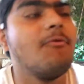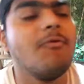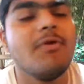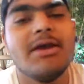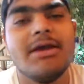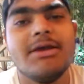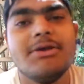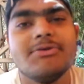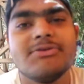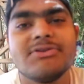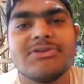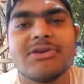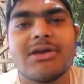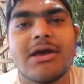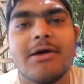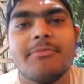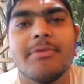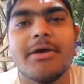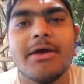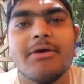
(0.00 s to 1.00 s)
we used to
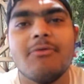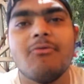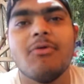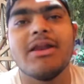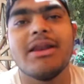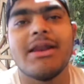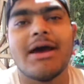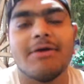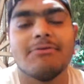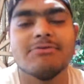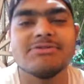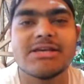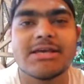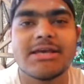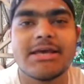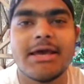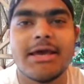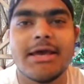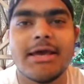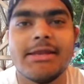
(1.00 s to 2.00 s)
come here when I was a
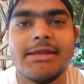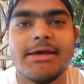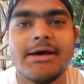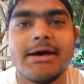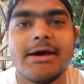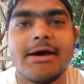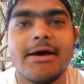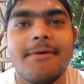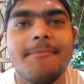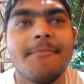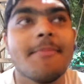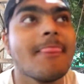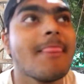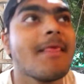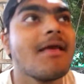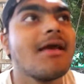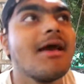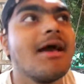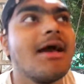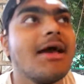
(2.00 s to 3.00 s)
kid
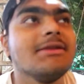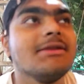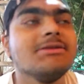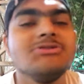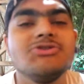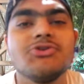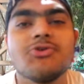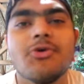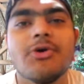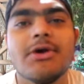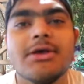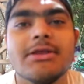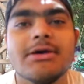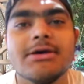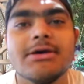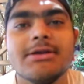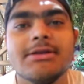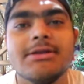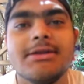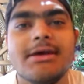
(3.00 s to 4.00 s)
and enjoy
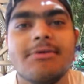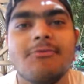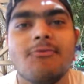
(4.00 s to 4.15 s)
the